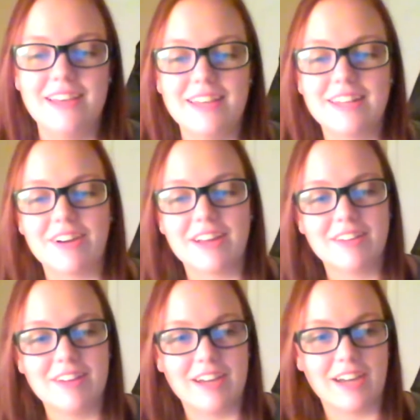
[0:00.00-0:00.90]
Anyway,
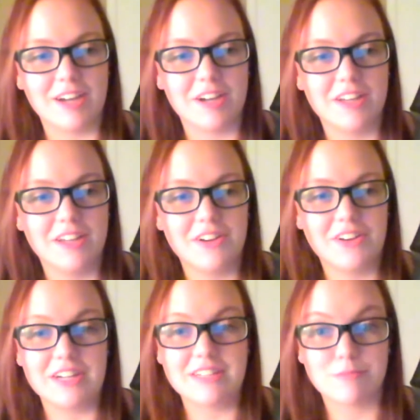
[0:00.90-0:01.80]
here
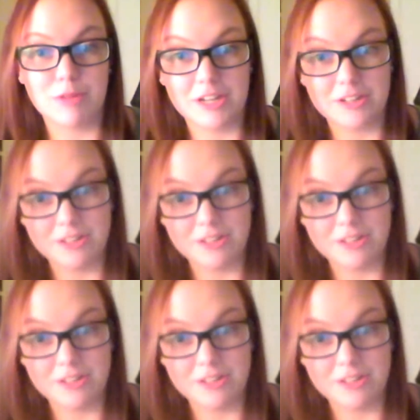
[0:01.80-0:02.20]
is my new